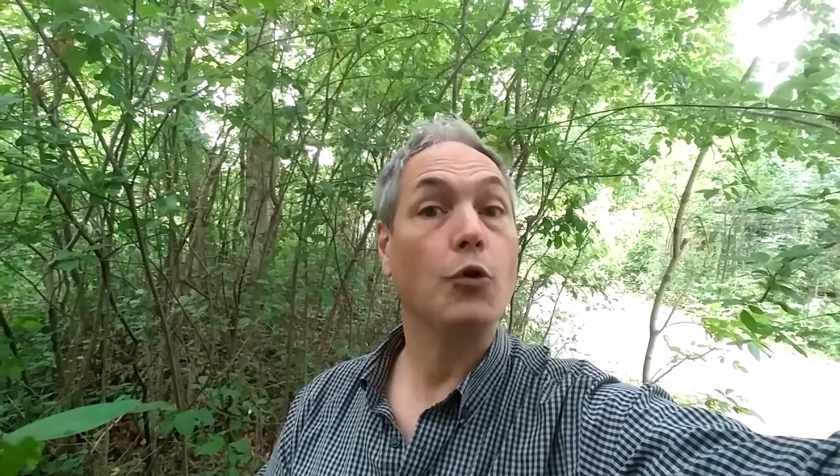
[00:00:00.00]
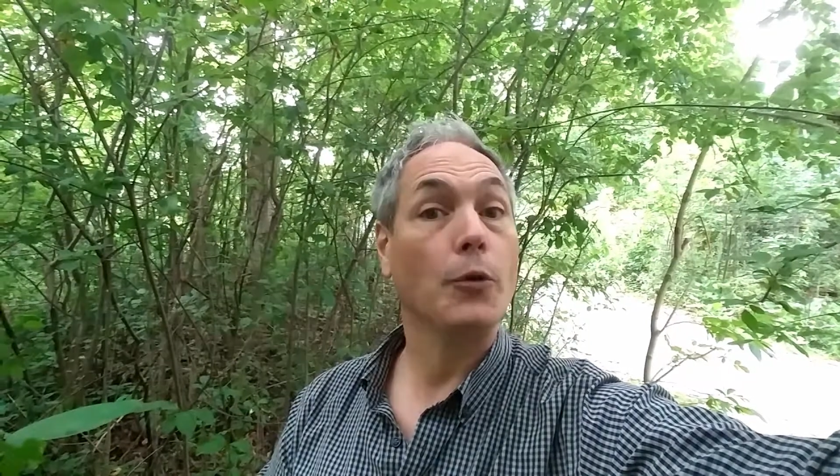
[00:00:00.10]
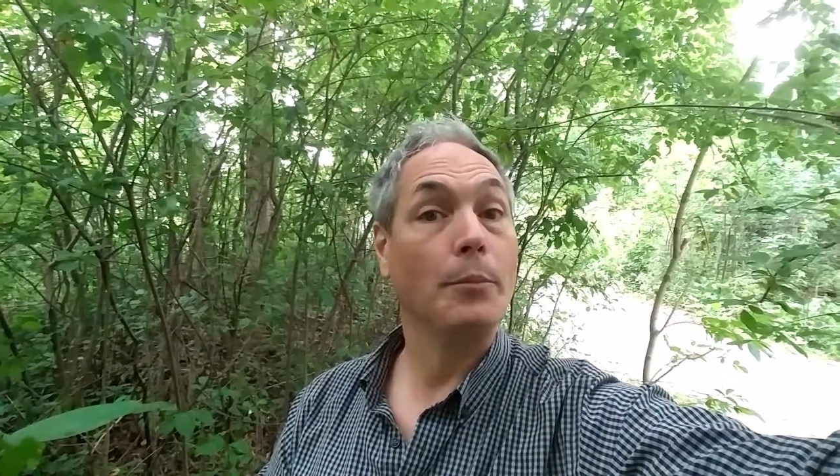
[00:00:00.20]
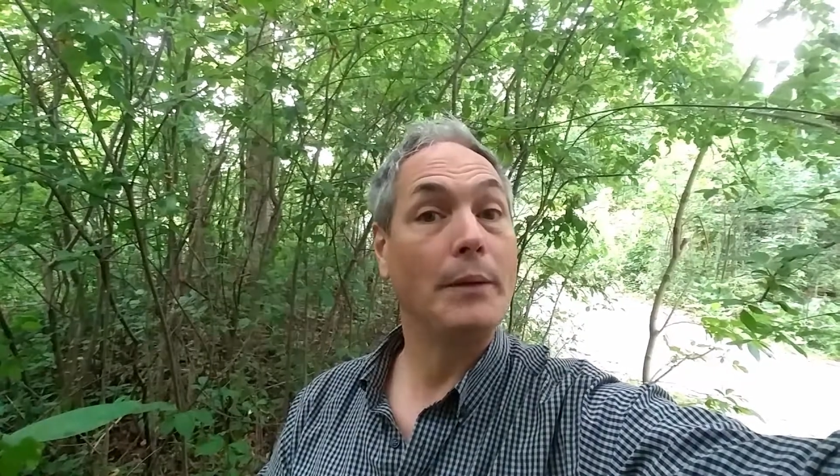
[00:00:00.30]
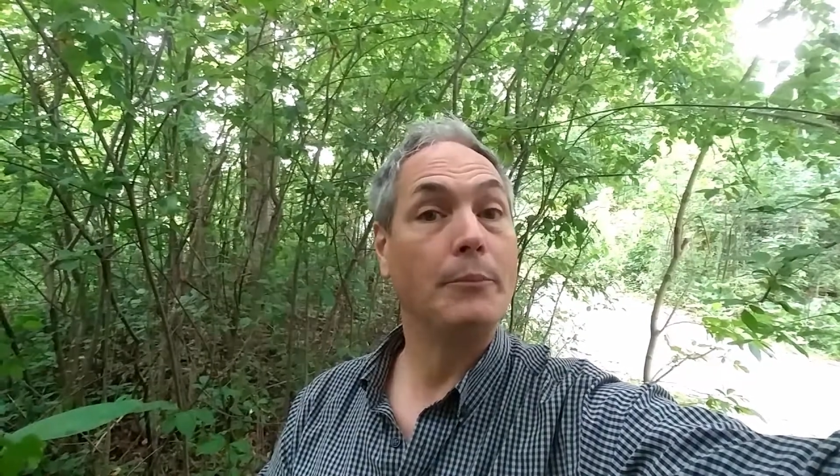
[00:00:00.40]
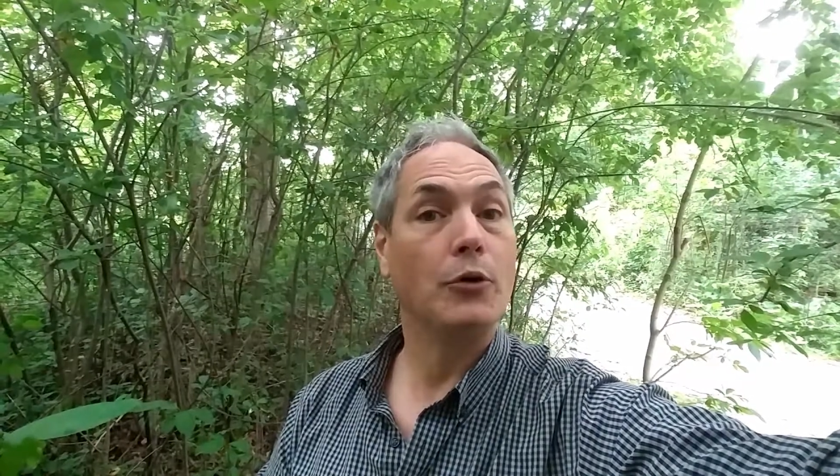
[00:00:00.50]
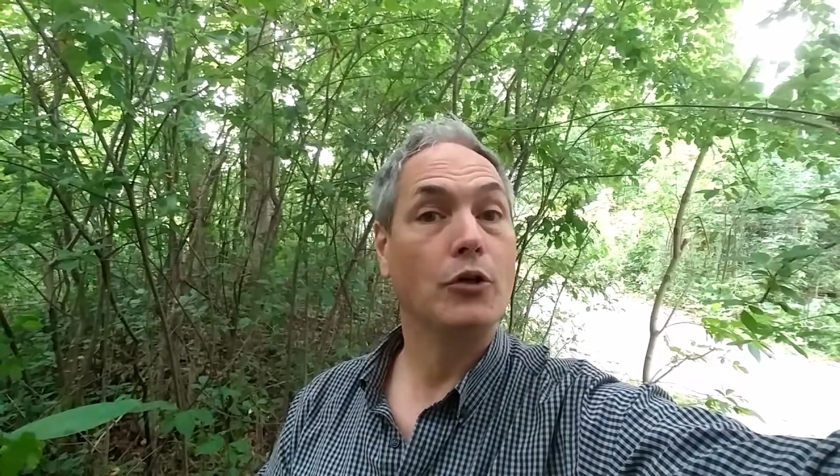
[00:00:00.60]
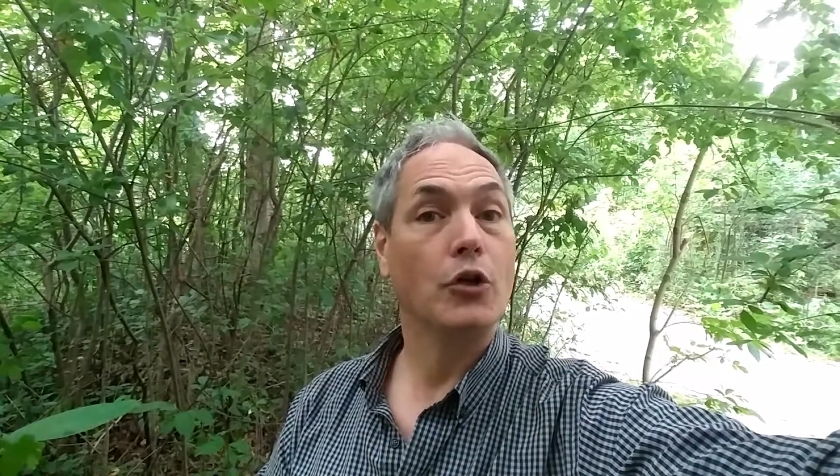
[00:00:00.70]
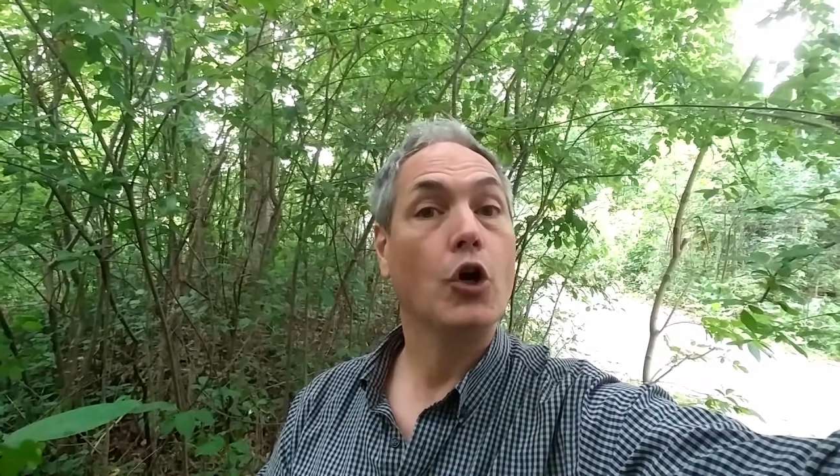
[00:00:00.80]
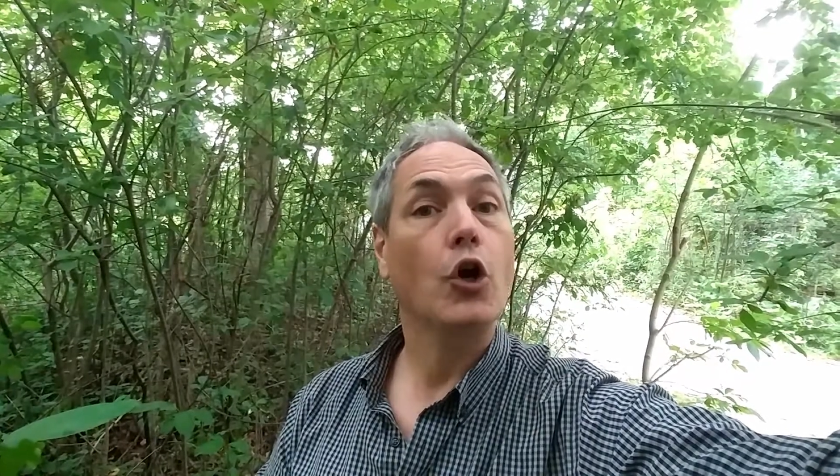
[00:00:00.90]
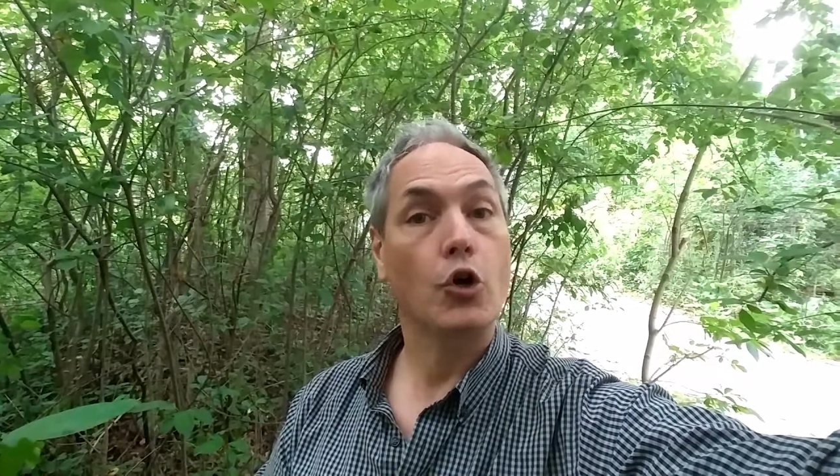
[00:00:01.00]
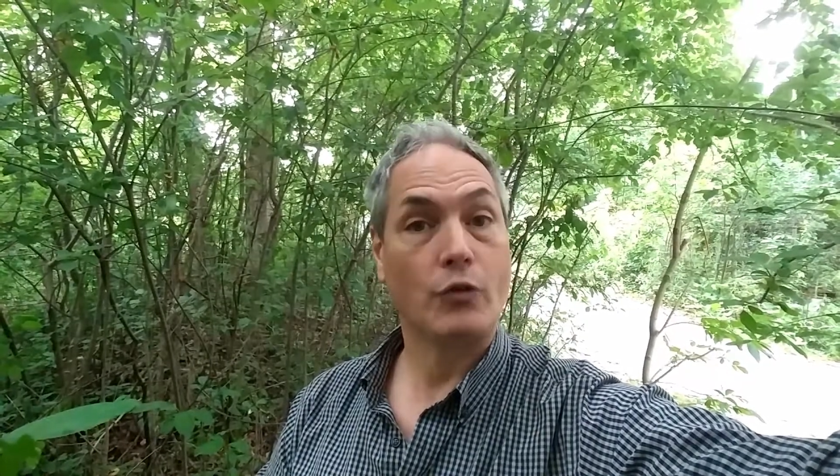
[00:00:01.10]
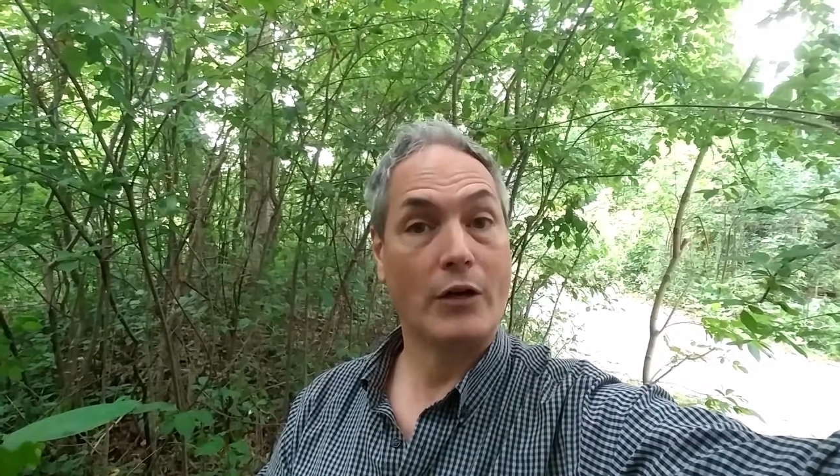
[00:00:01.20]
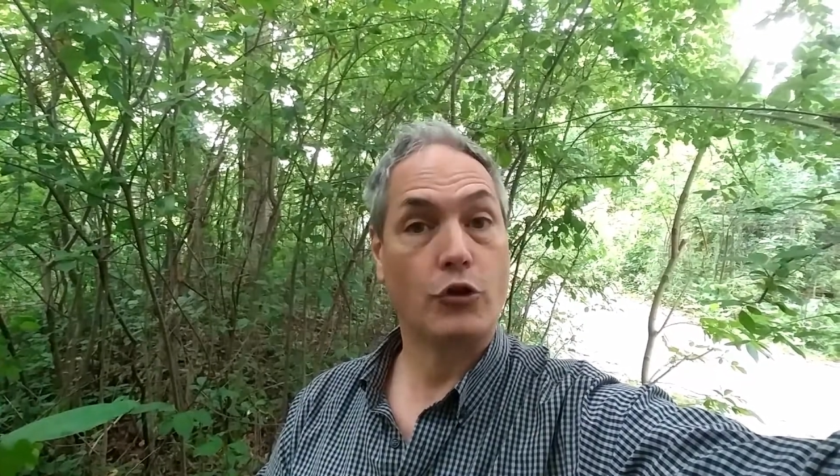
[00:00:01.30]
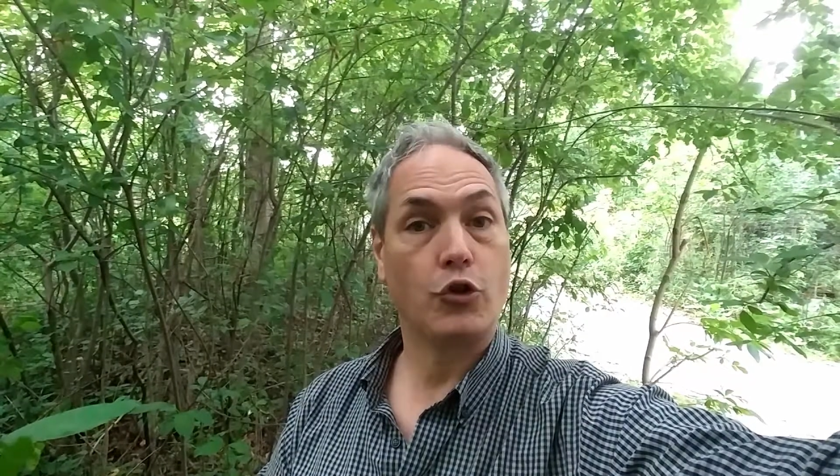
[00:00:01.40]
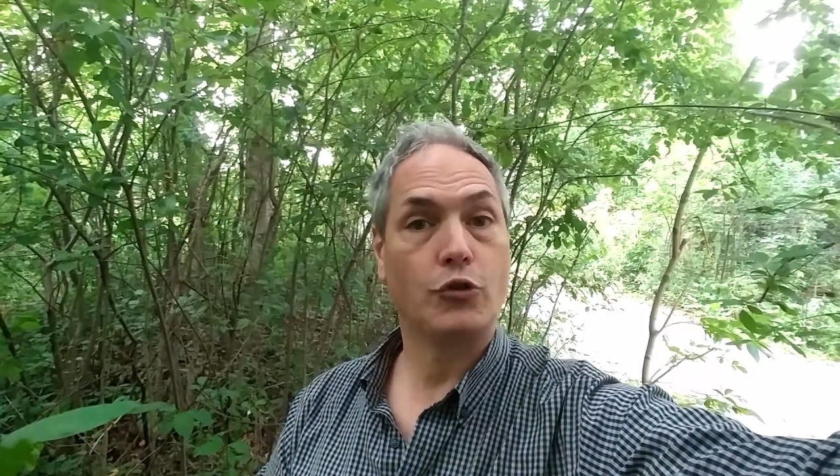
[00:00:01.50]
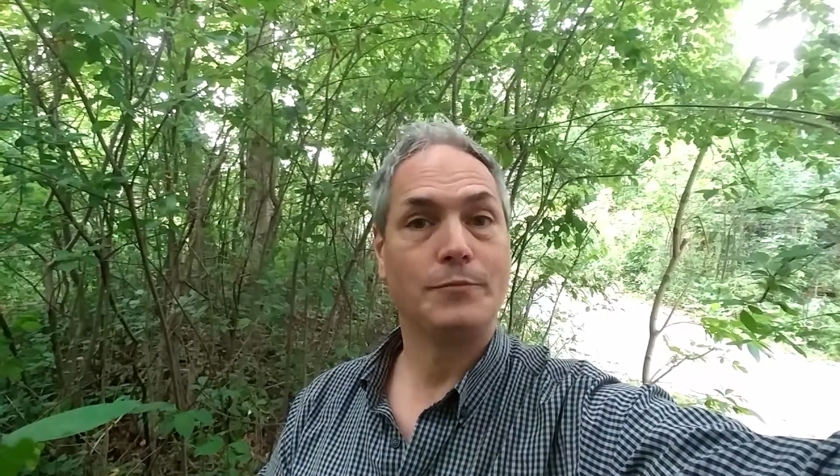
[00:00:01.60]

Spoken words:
or the people around you.